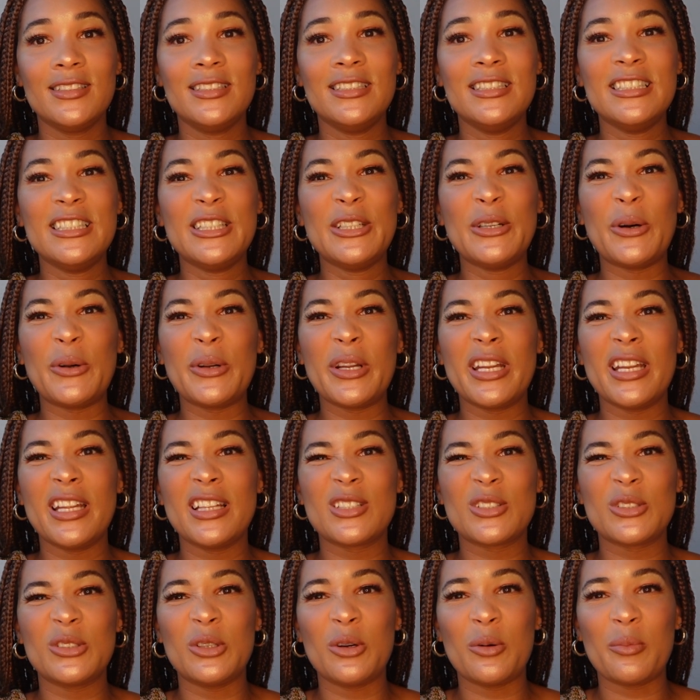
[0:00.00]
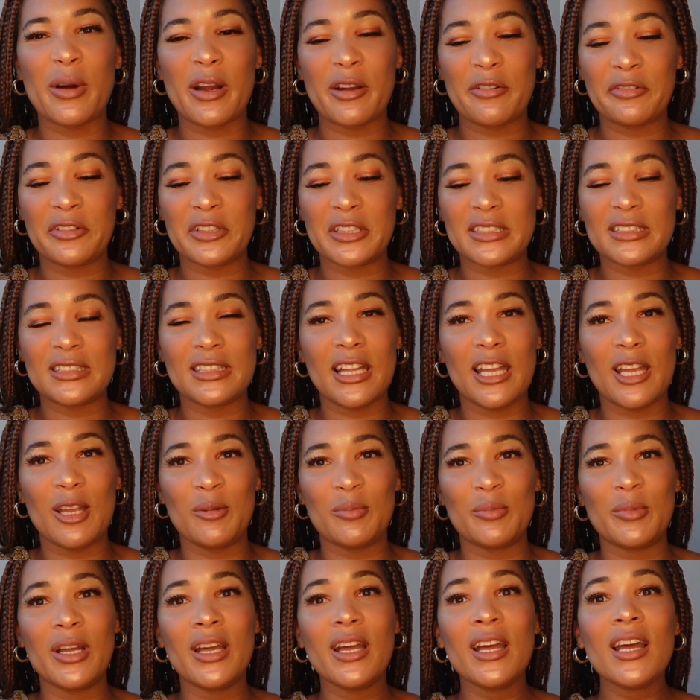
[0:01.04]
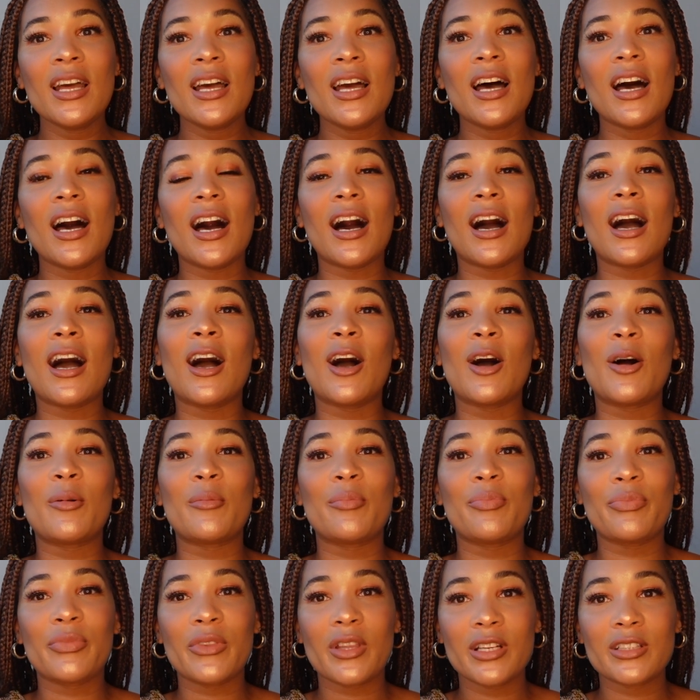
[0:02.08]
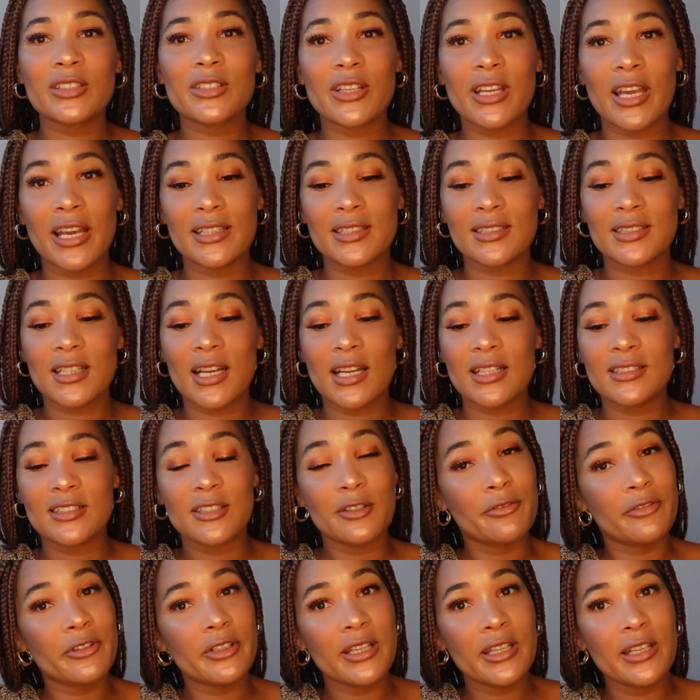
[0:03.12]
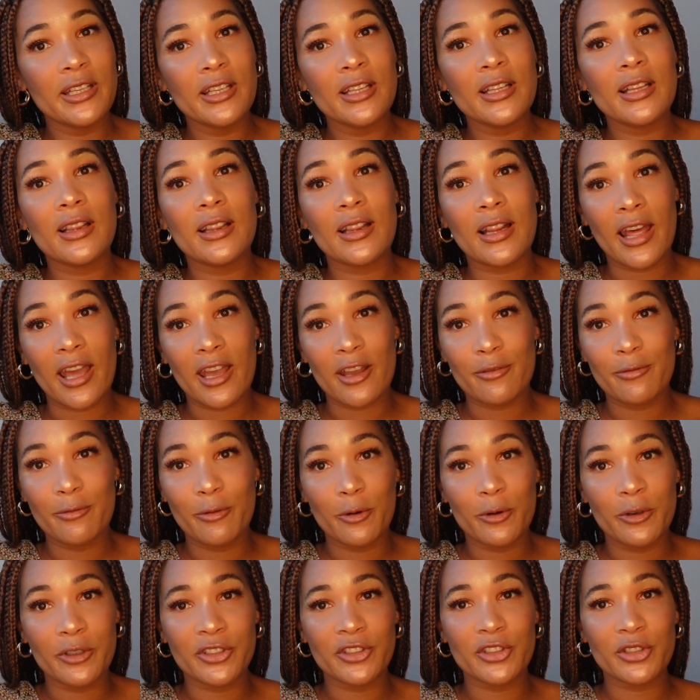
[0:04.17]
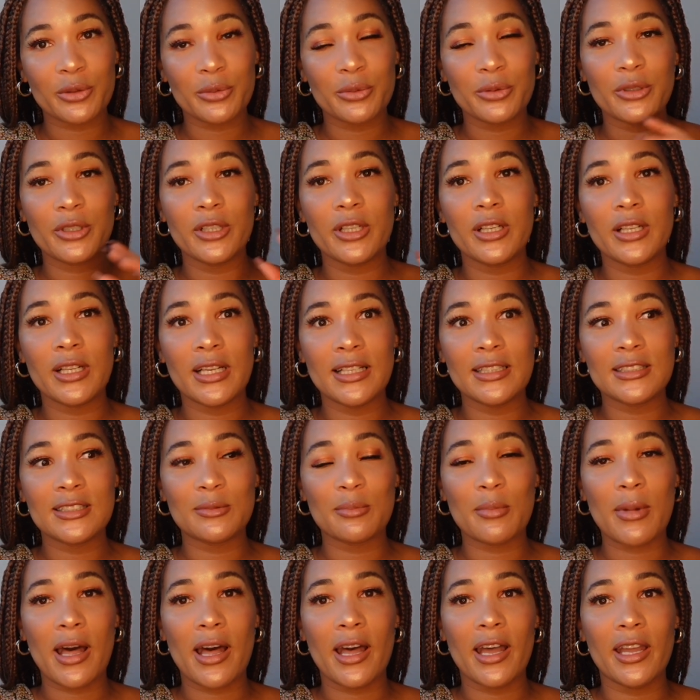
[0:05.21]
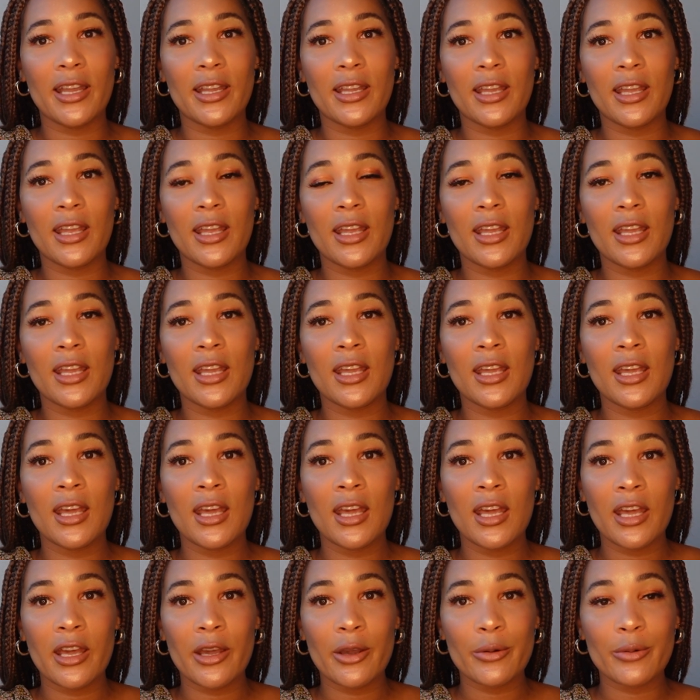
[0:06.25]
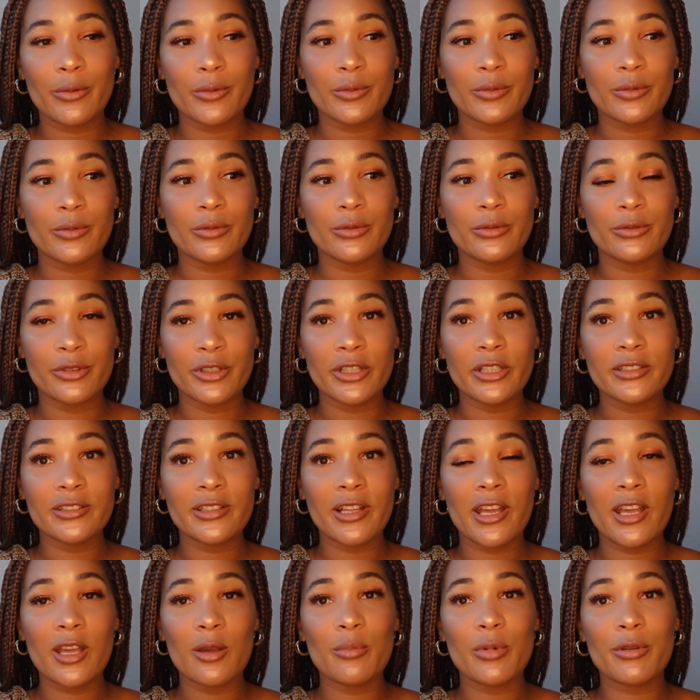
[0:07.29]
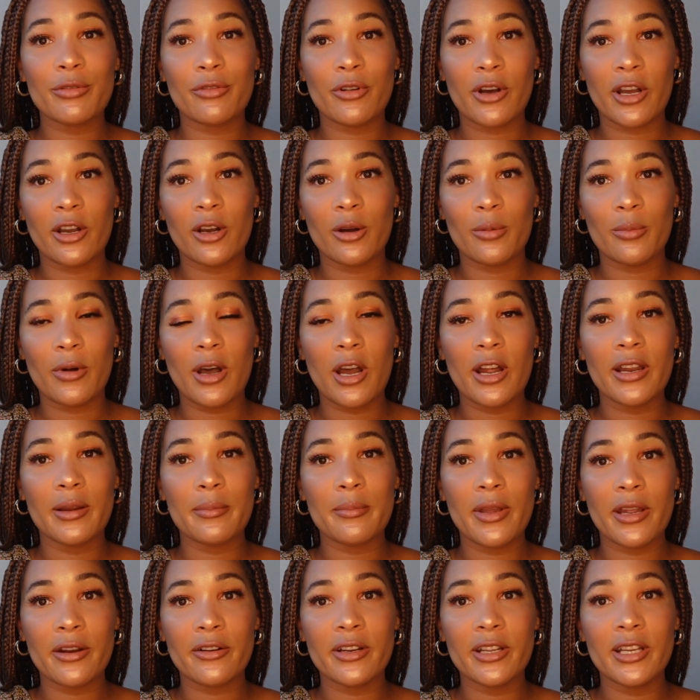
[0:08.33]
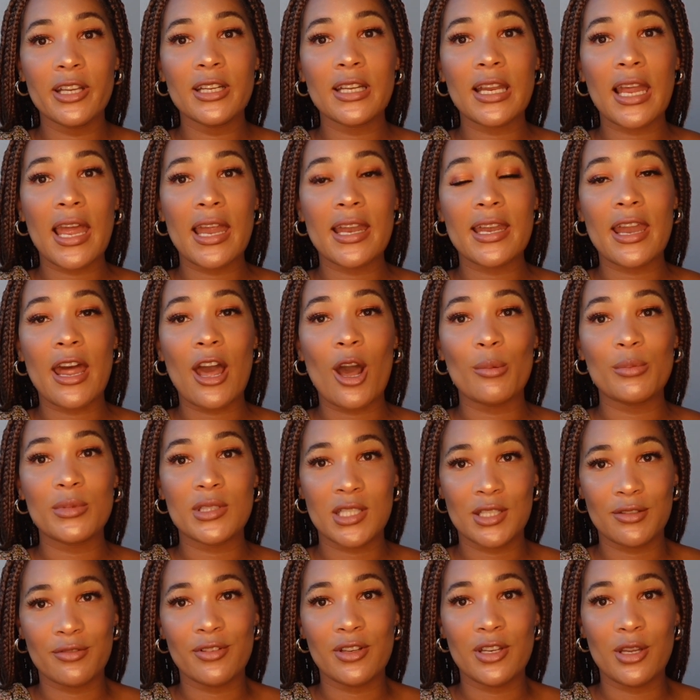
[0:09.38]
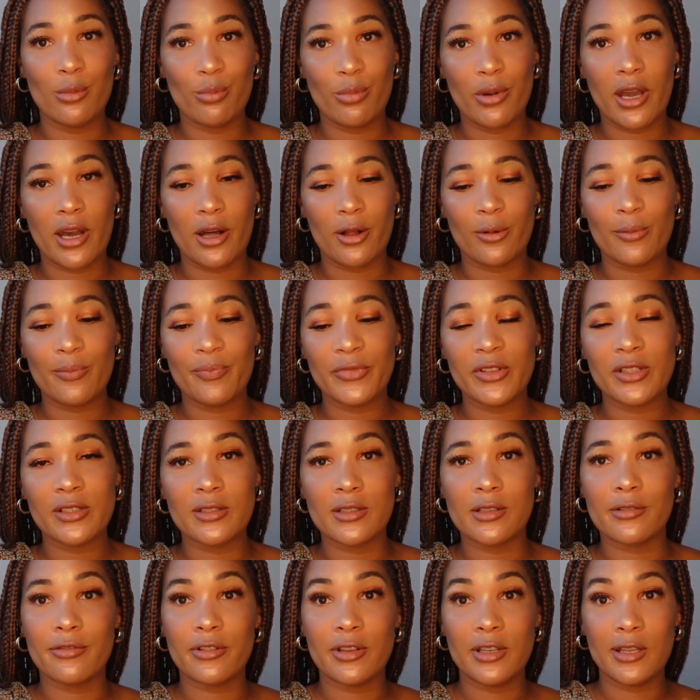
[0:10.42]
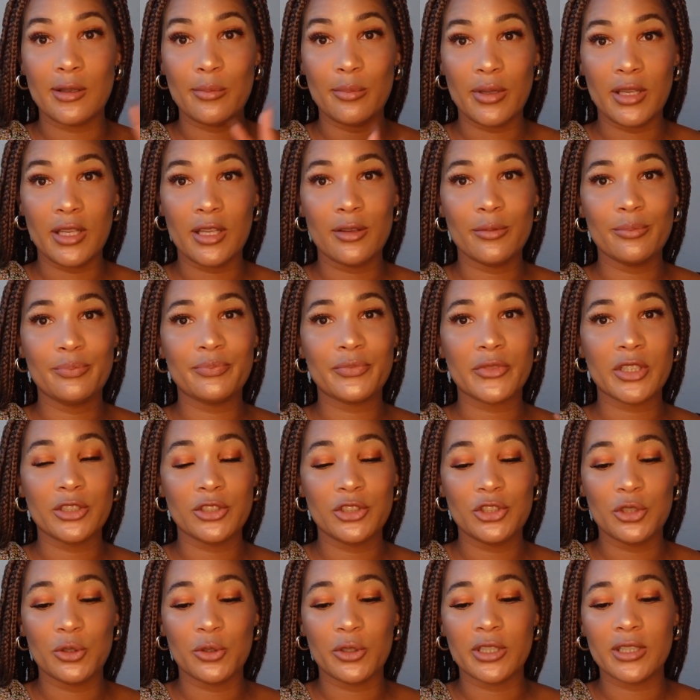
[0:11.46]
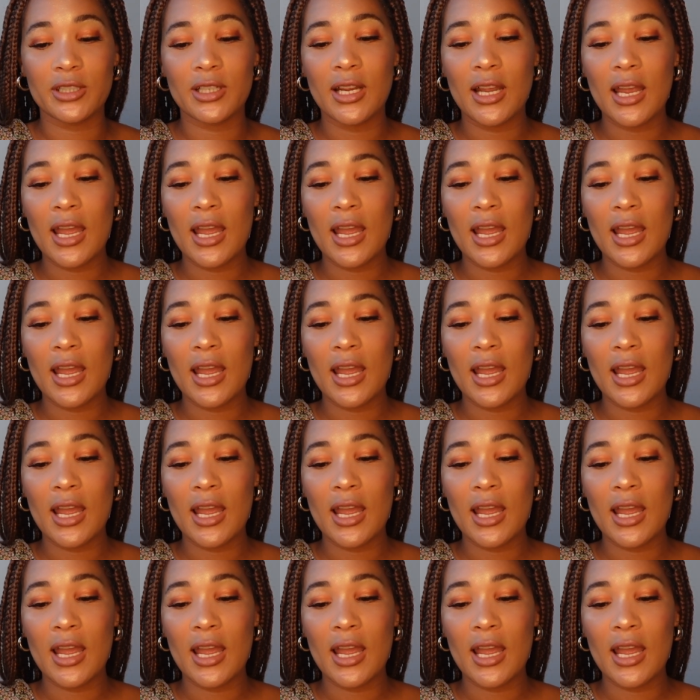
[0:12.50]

you only need to know my first name. So yes, Tiffany Langford is my real name before I got married, and now I'm Tiffany Bell, Tiffany B in short.